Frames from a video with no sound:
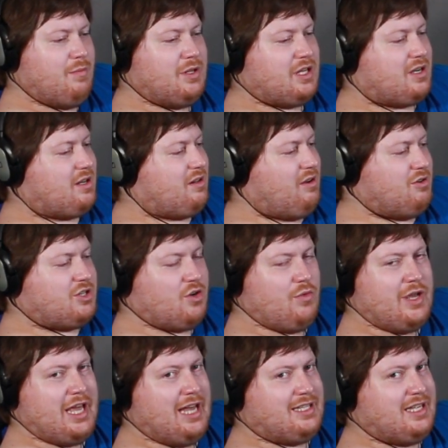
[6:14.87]
But the closer
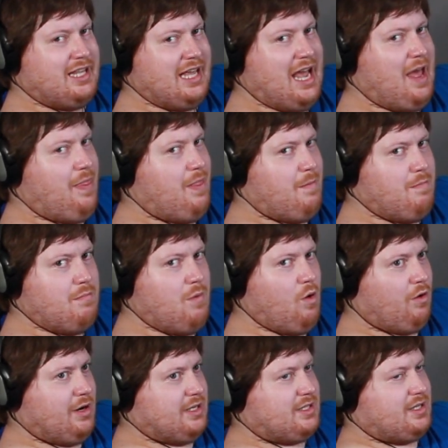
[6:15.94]
we get to the end, the
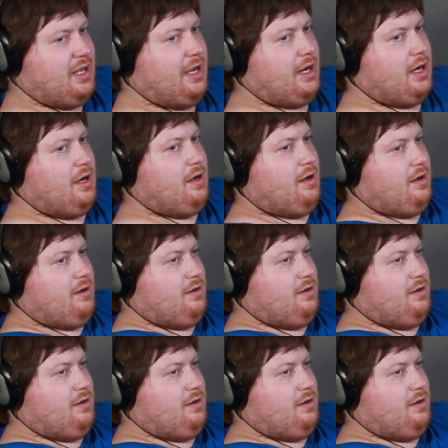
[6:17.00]
more it's like,